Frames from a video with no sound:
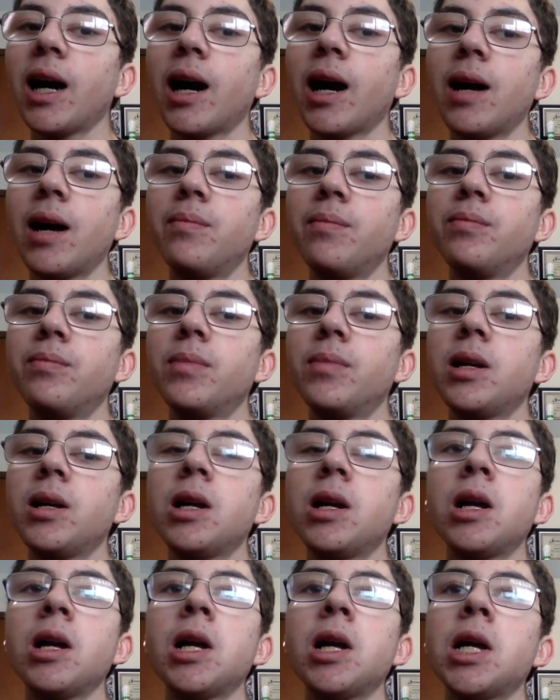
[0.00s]
Um,
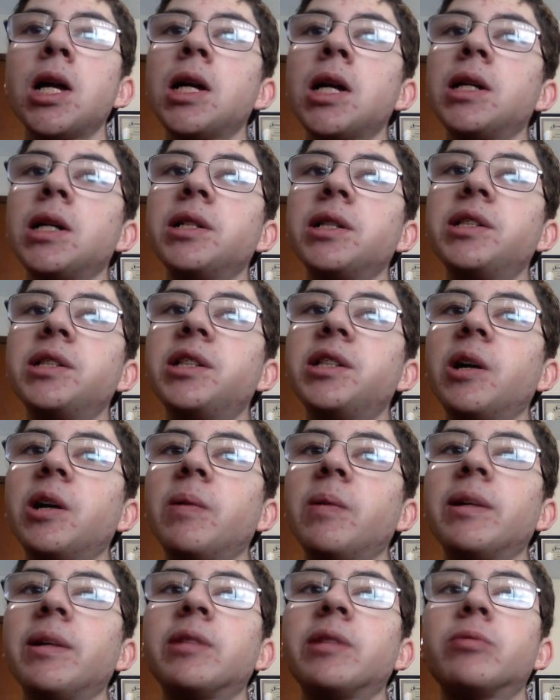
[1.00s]

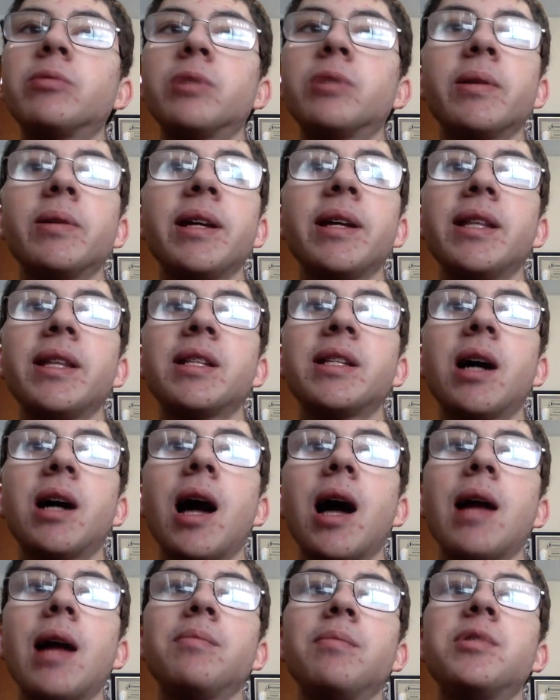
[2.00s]
so it's really the
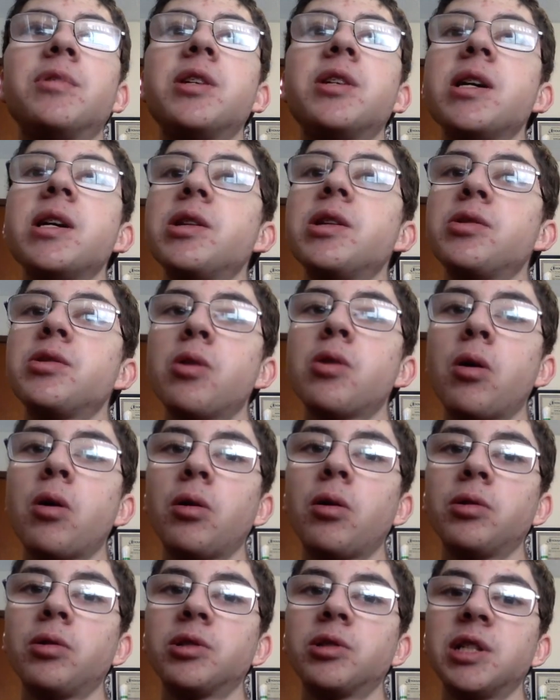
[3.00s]
time to
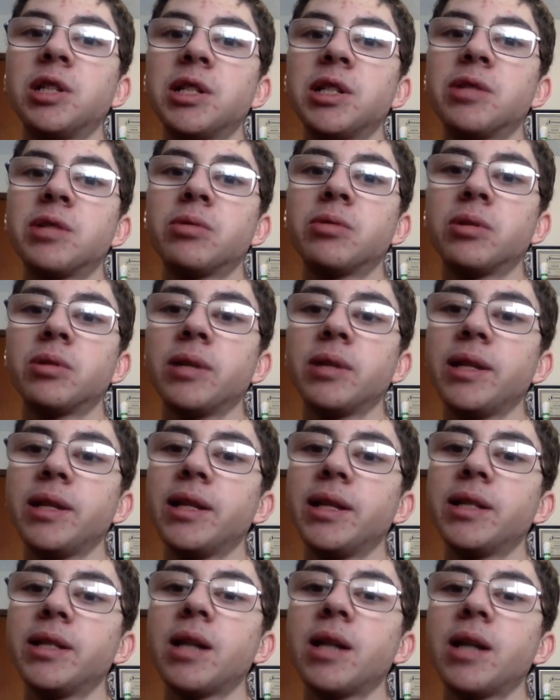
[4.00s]
indulge. It's really
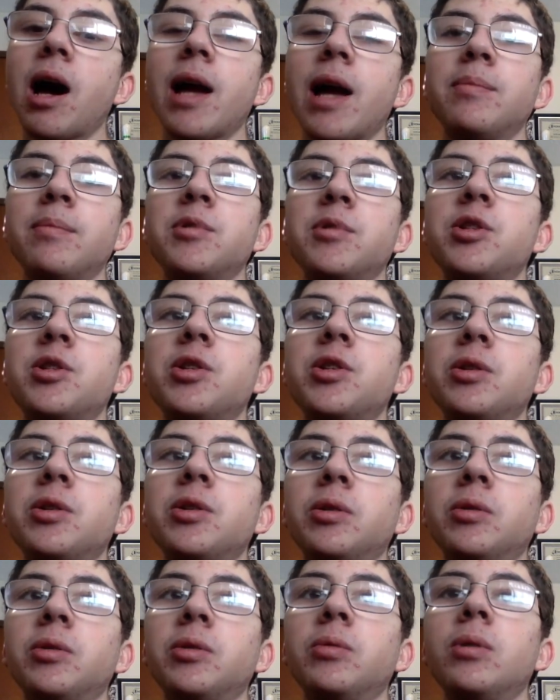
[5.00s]
the time
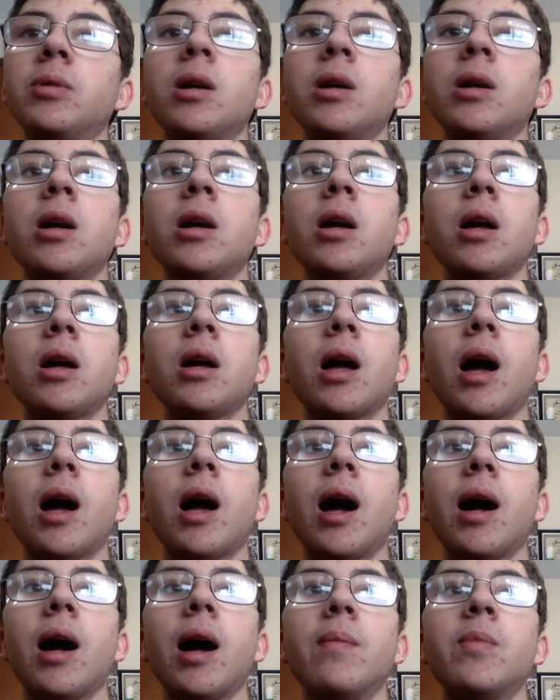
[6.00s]
to
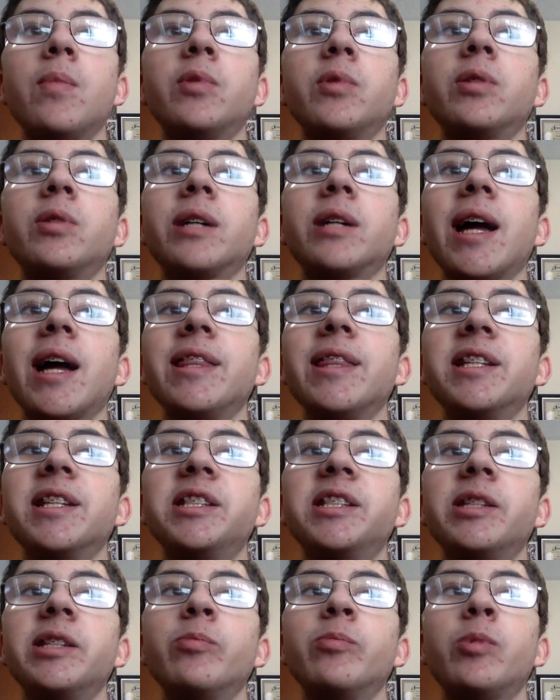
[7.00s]
um, look at the
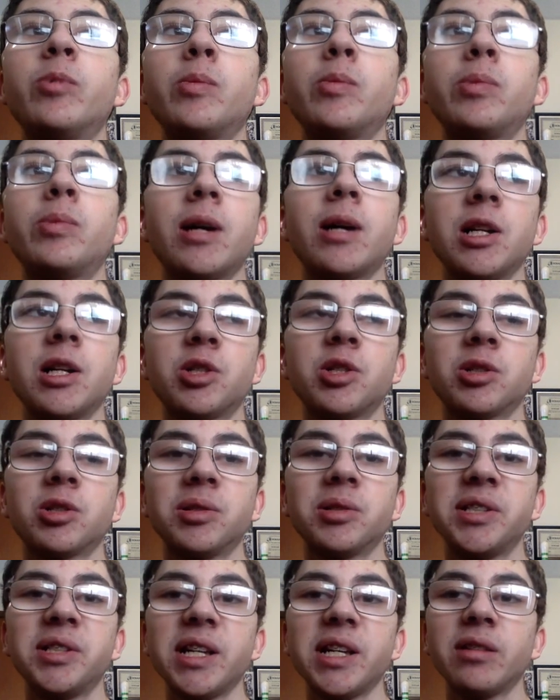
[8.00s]
simple
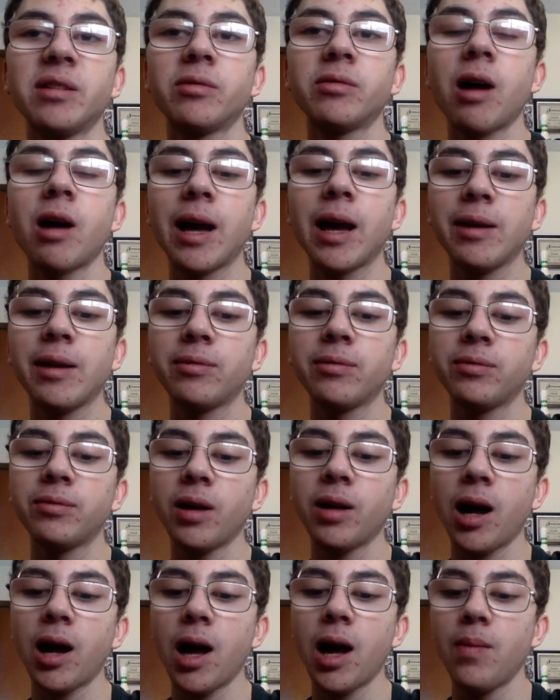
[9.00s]
pleasures in life
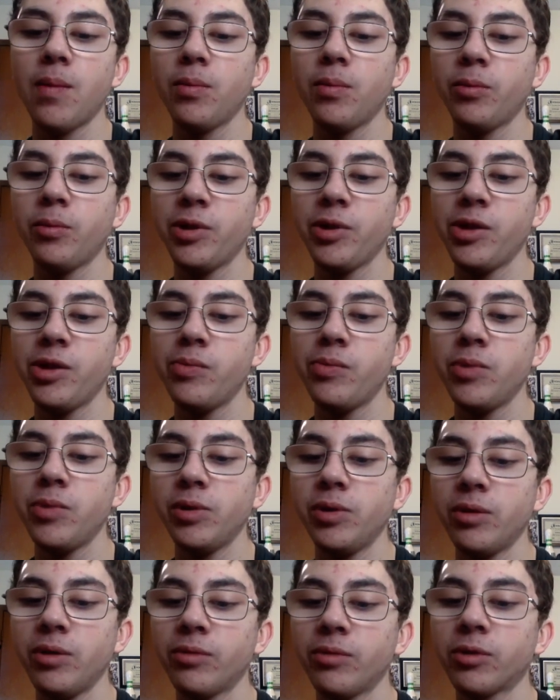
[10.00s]
um, with the
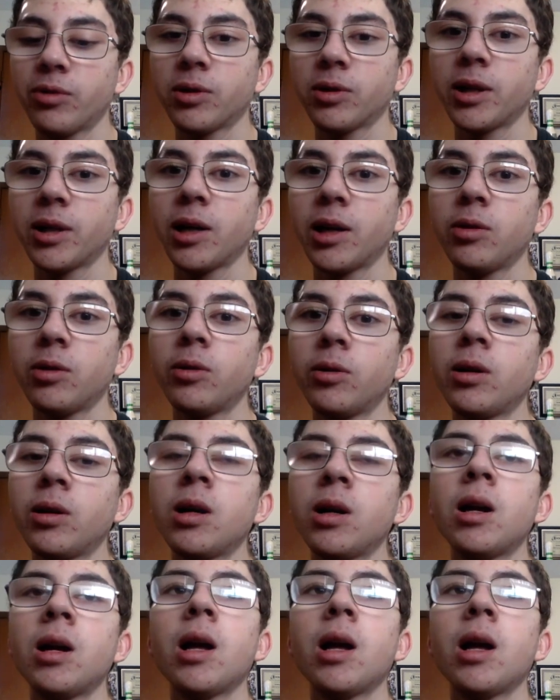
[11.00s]
moon in Virgo.